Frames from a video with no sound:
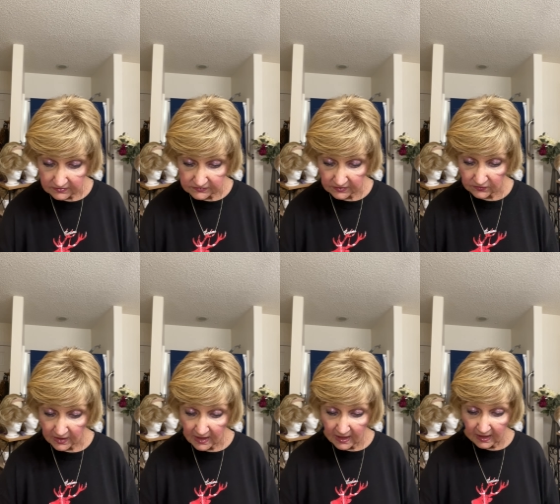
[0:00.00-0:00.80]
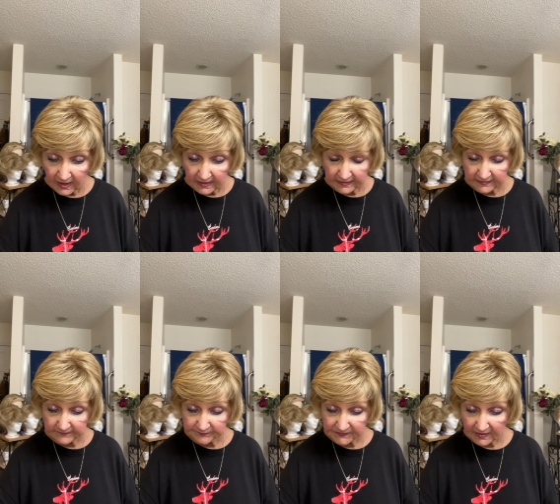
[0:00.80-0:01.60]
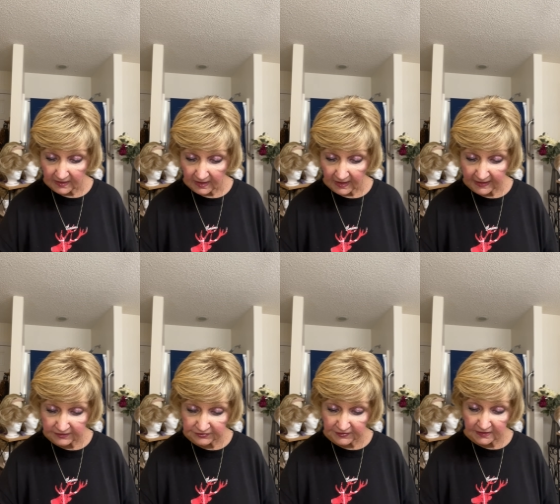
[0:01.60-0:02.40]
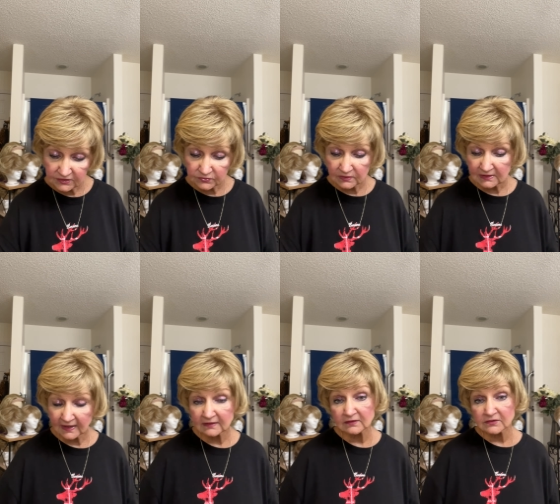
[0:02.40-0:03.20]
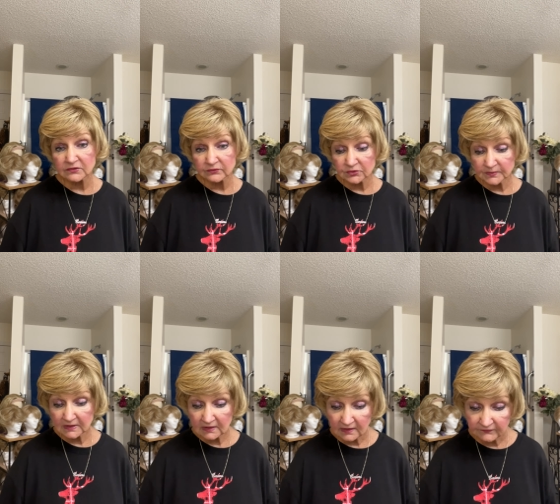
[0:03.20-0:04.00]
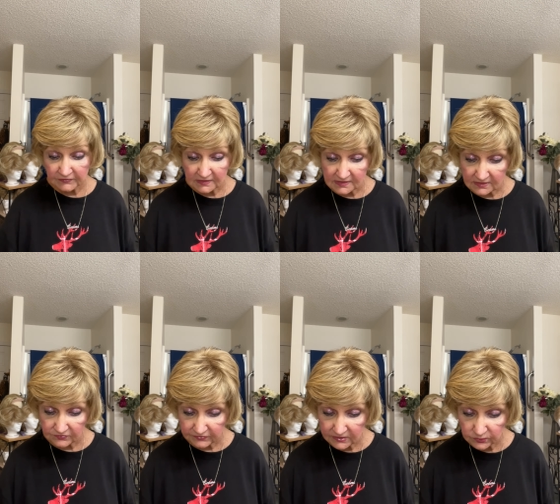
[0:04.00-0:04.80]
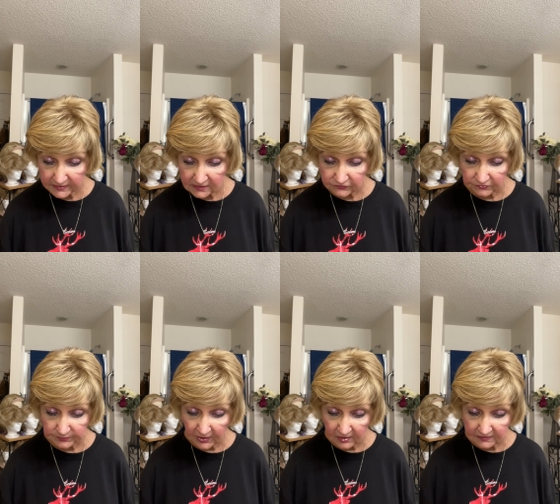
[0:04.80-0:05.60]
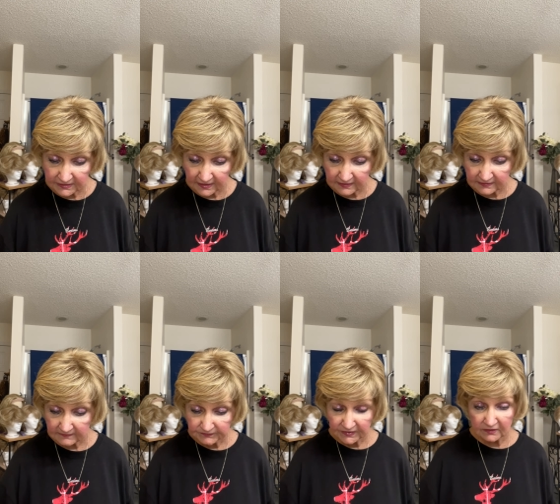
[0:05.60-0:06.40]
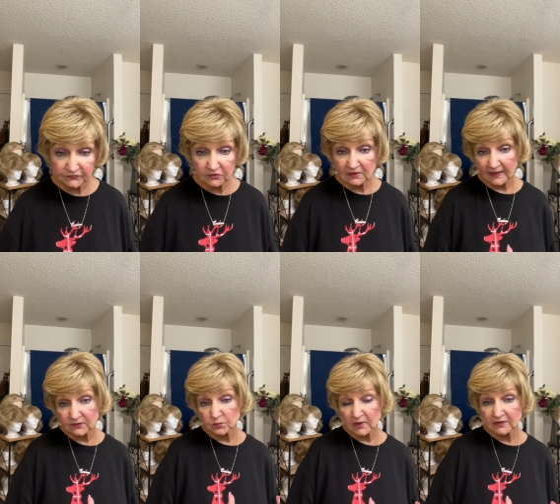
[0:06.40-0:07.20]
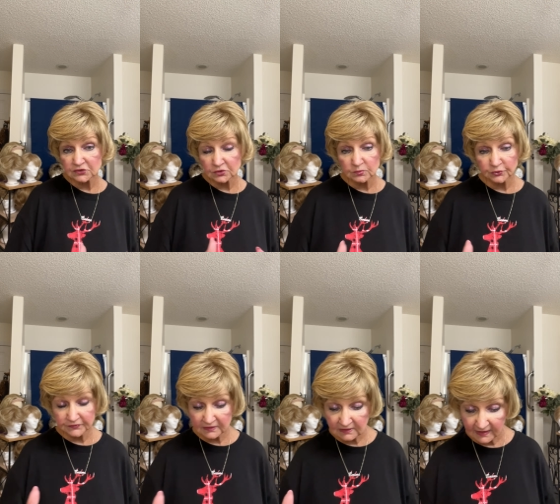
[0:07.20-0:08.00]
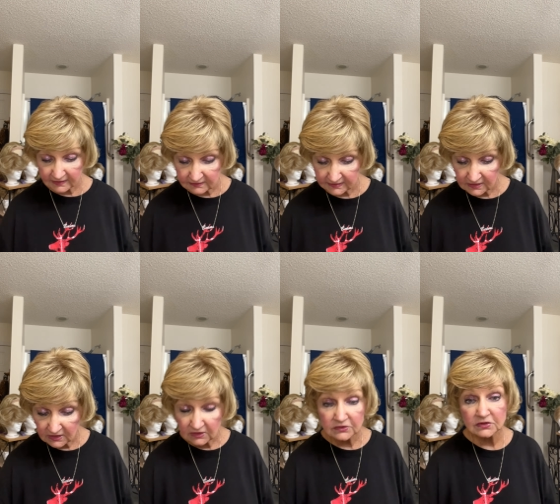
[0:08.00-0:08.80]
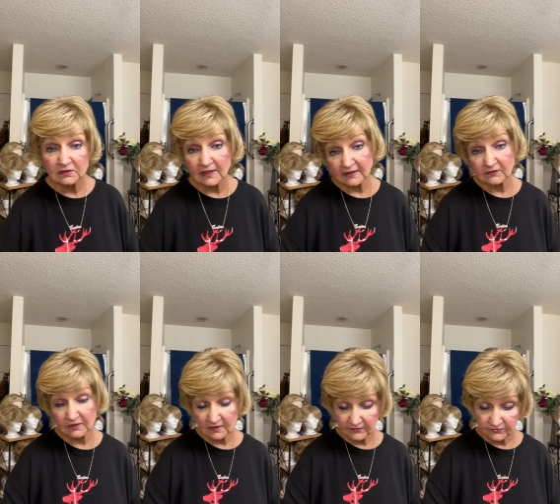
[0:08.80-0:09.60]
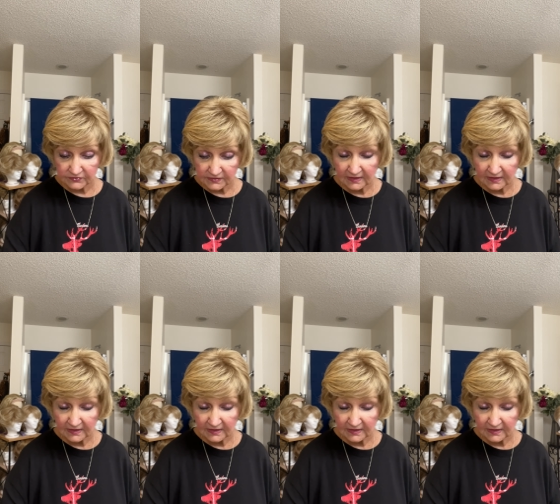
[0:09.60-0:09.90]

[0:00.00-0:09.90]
So um, I think you will like this grouping of this three wigs from Paula Young. If you like one, you're more than likely to like the others.